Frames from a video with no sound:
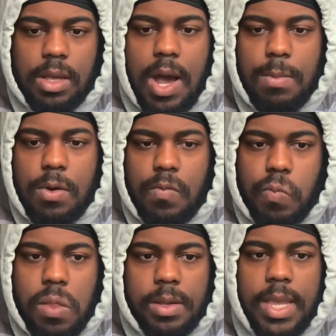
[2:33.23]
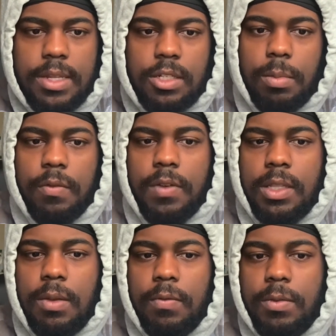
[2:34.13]
Kamo? Yes, to
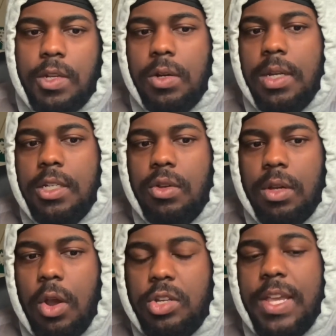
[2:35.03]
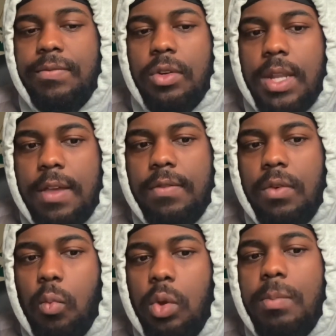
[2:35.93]
prevent them from turning into a curse after death,
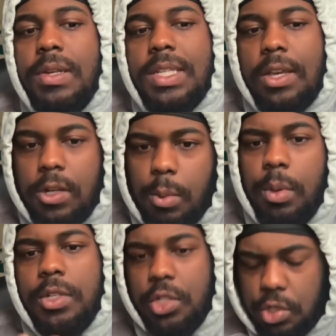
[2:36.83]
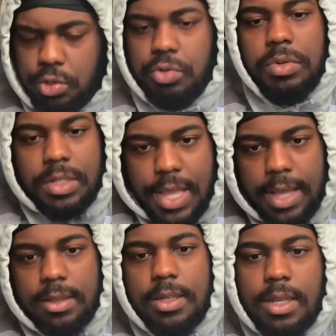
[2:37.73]
we must kill them with Jujutsu.
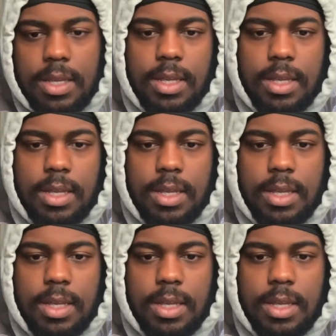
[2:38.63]
Exactly.